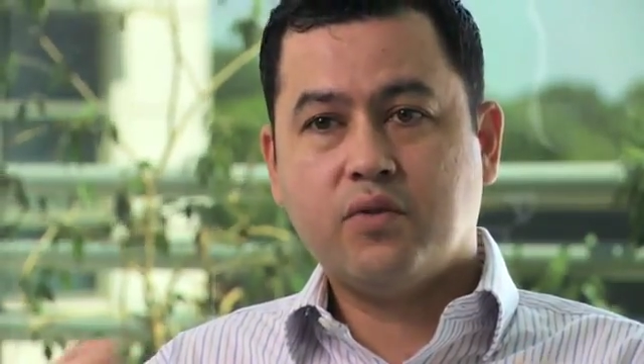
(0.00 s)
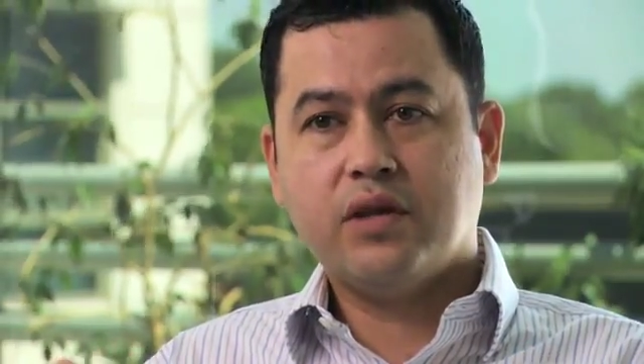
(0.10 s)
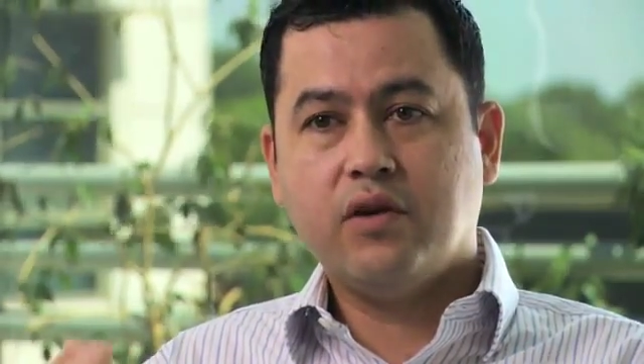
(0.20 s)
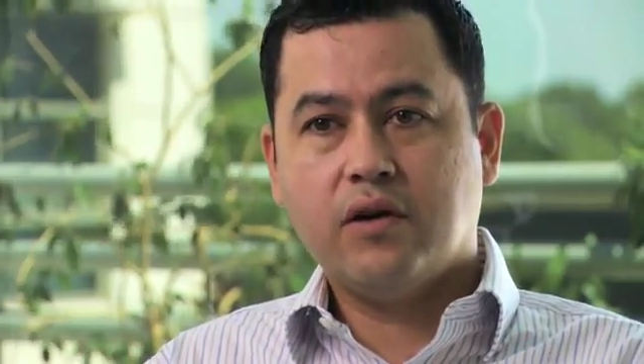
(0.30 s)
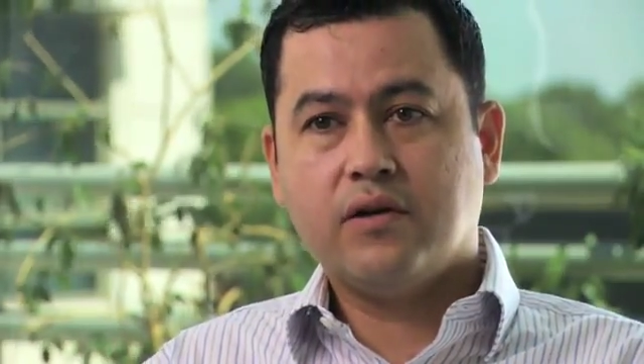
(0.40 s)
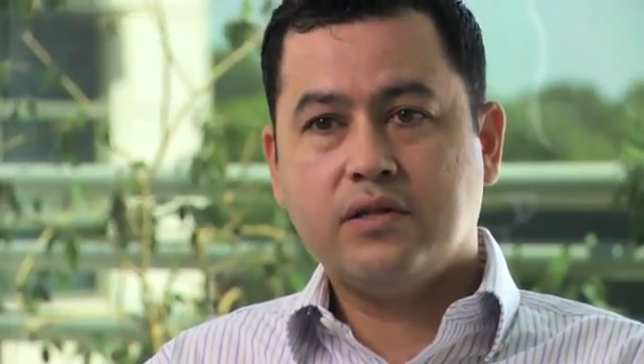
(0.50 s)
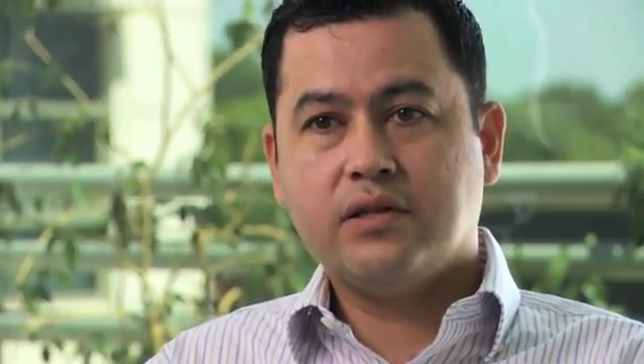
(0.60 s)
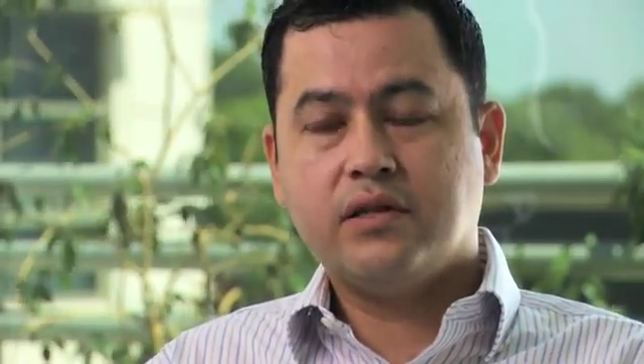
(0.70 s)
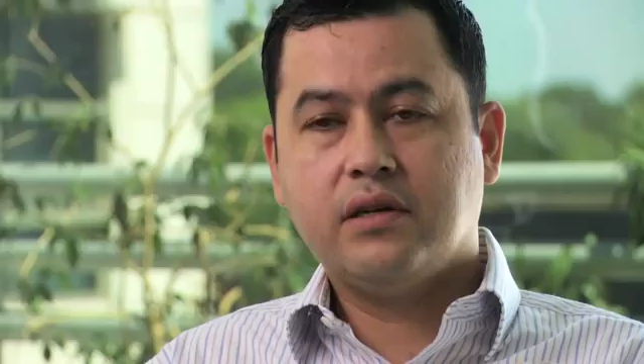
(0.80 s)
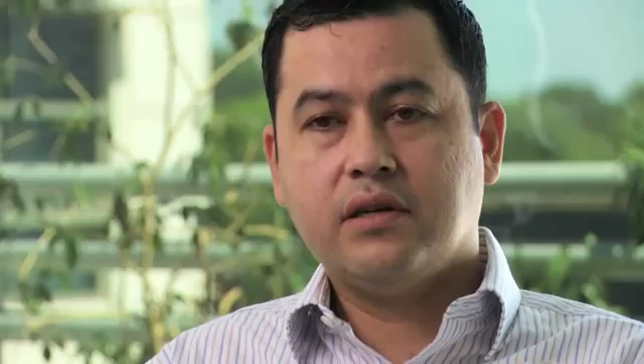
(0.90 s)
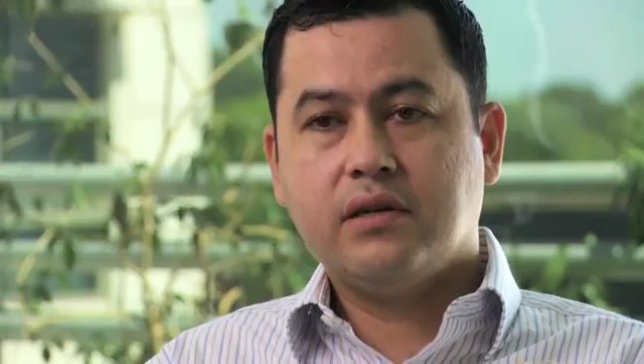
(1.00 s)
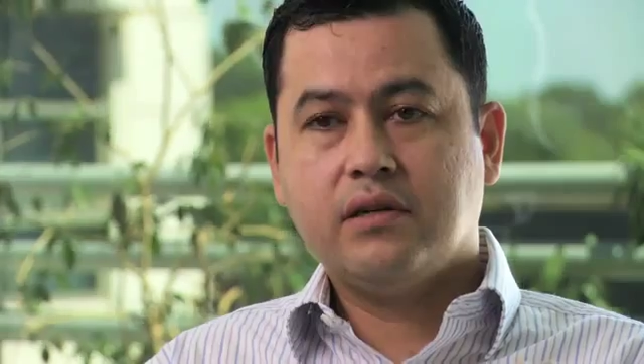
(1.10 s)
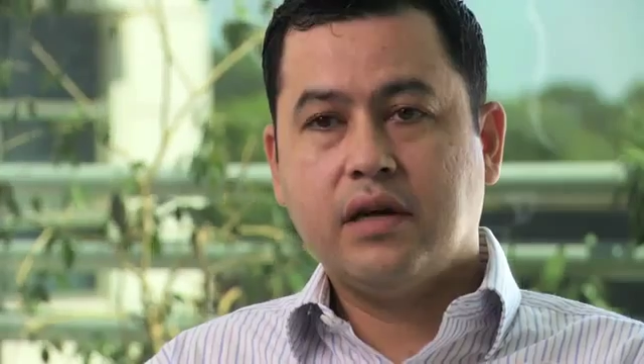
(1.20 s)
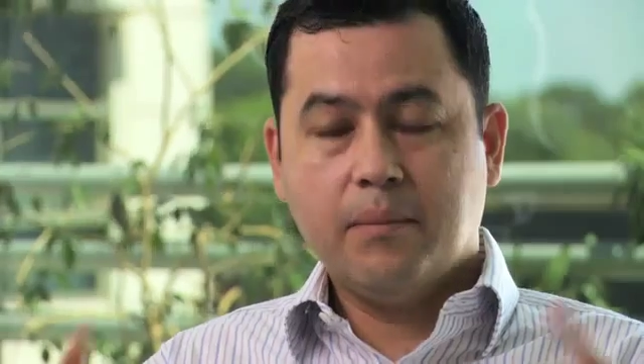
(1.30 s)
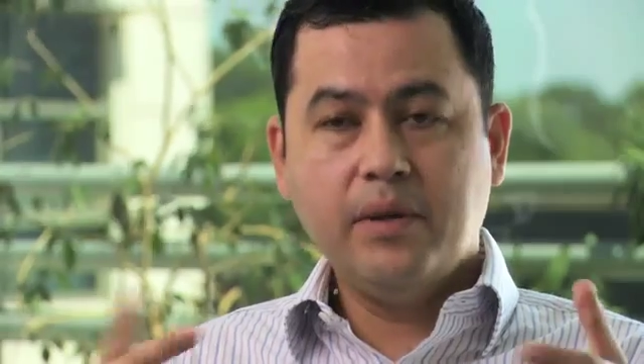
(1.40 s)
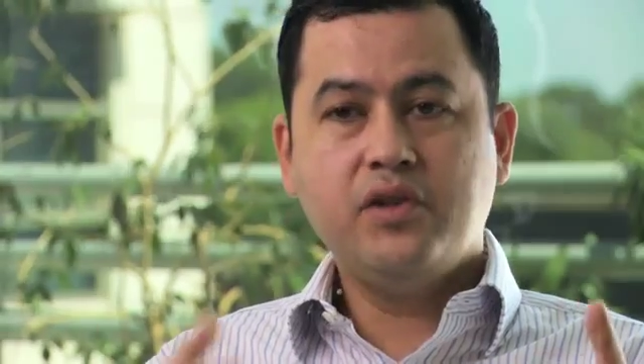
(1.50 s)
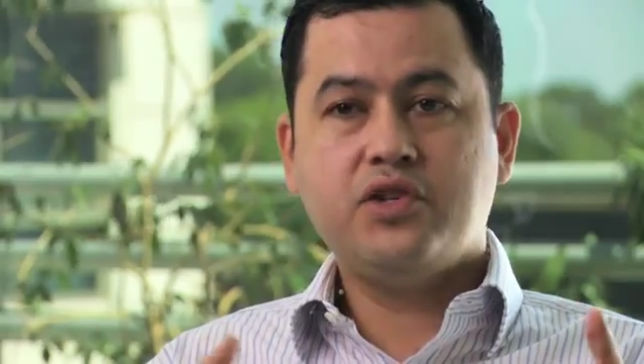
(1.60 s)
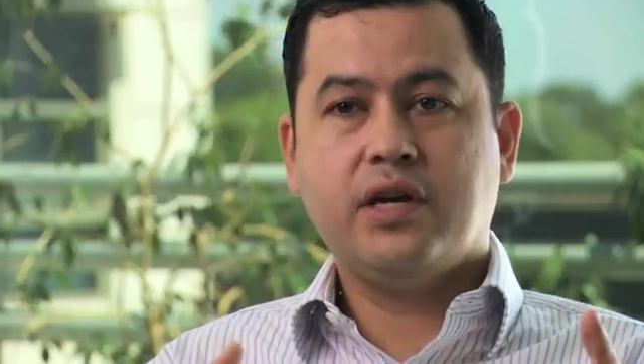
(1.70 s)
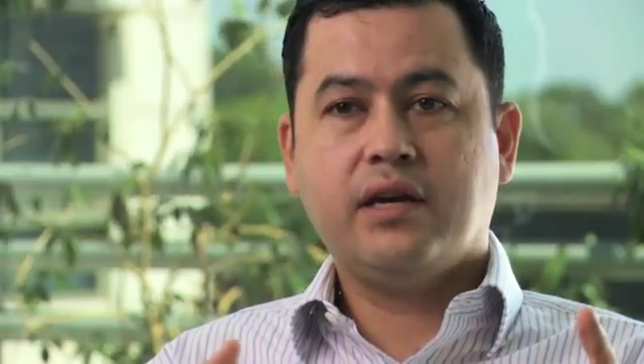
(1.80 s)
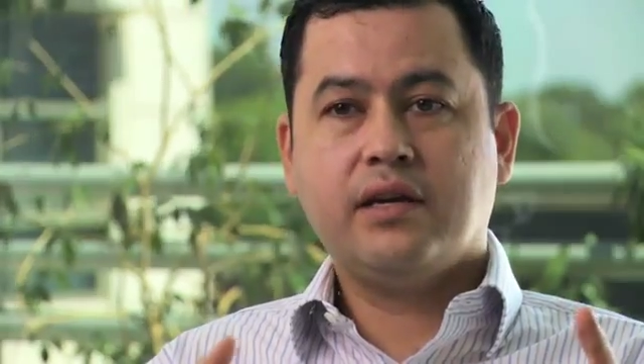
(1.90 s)
$3? A
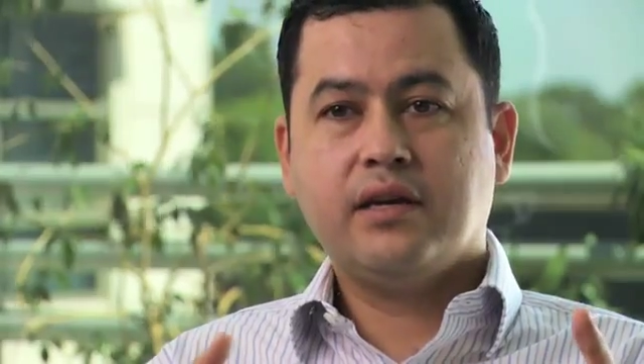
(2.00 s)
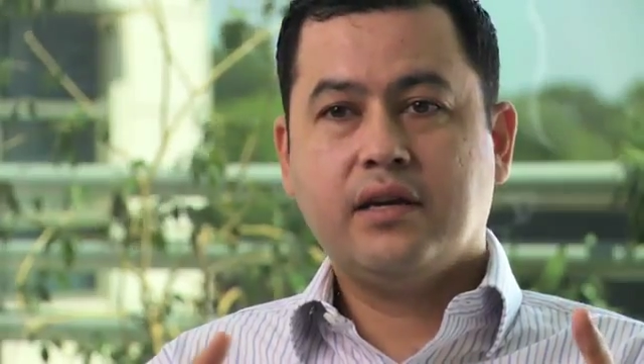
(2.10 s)
milkshake.